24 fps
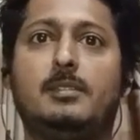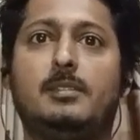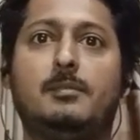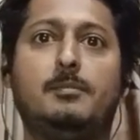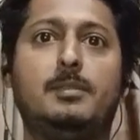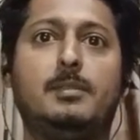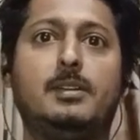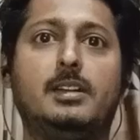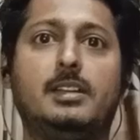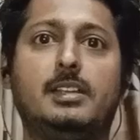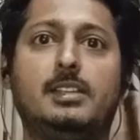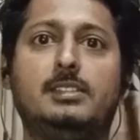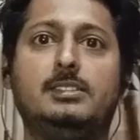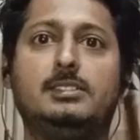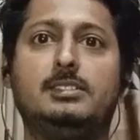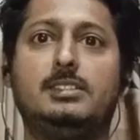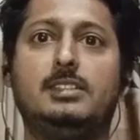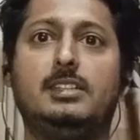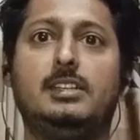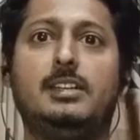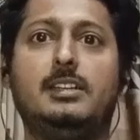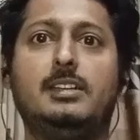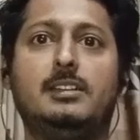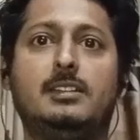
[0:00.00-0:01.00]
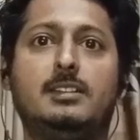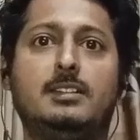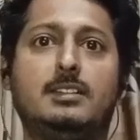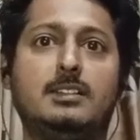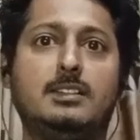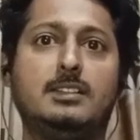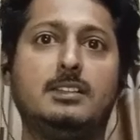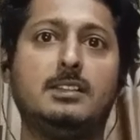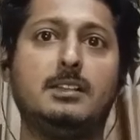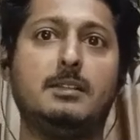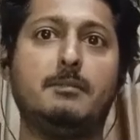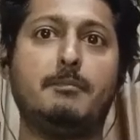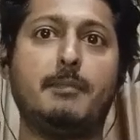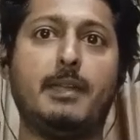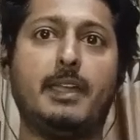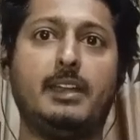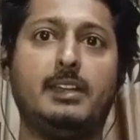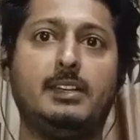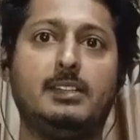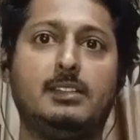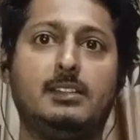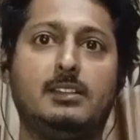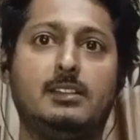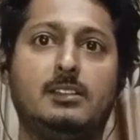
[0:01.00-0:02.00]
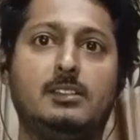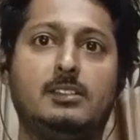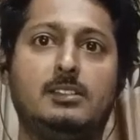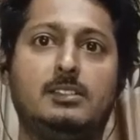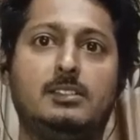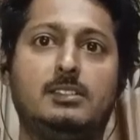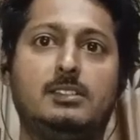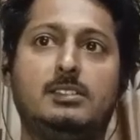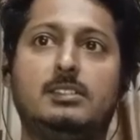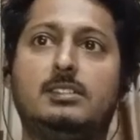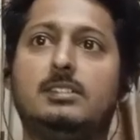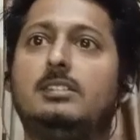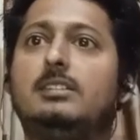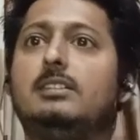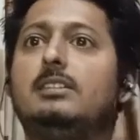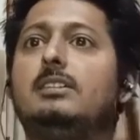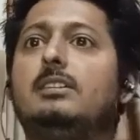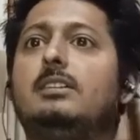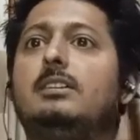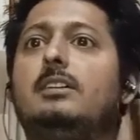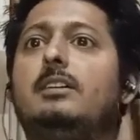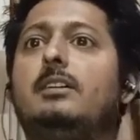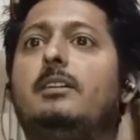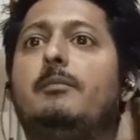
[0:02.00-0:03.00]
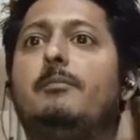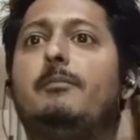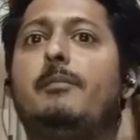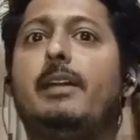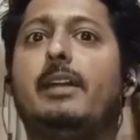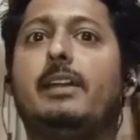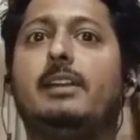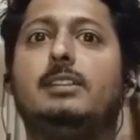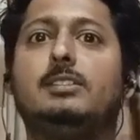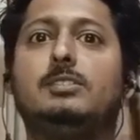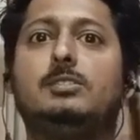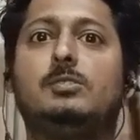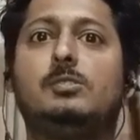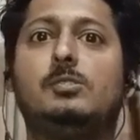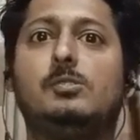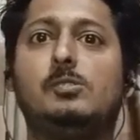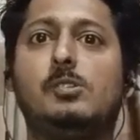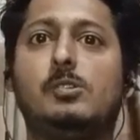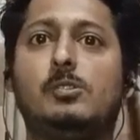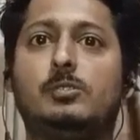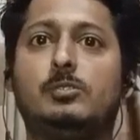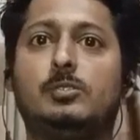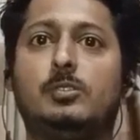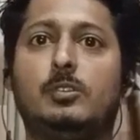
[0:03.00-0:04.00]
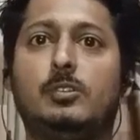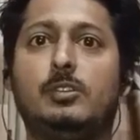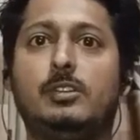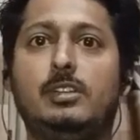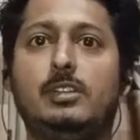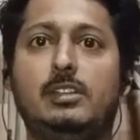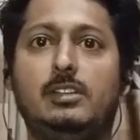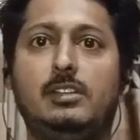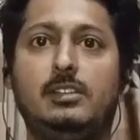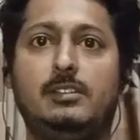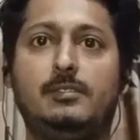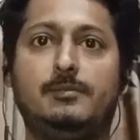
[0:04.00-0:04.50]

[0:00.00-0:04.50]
But instead Magnus took on the